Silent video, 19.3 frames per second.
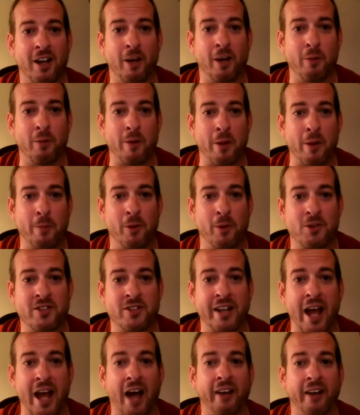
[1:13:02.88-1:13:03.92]
by my
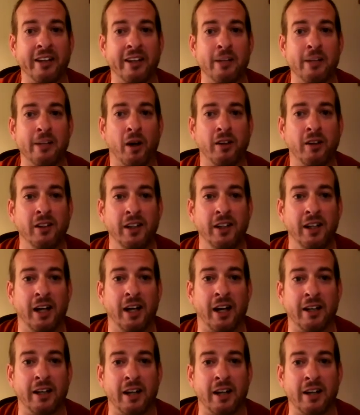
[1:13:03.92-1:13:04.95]
personality, but
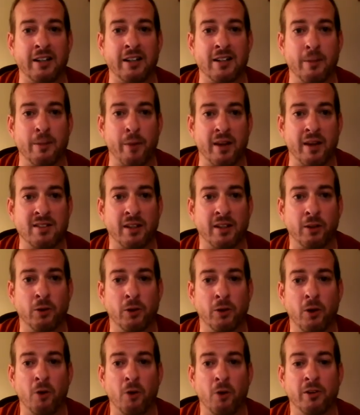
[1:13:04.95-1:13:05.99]
I did the best I
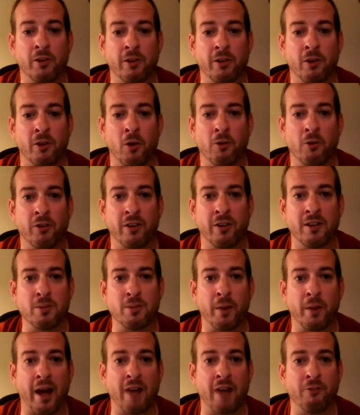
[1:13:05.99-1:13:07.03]
could over this
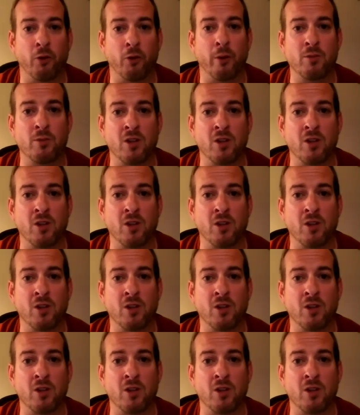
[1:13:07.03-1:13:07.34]
platform.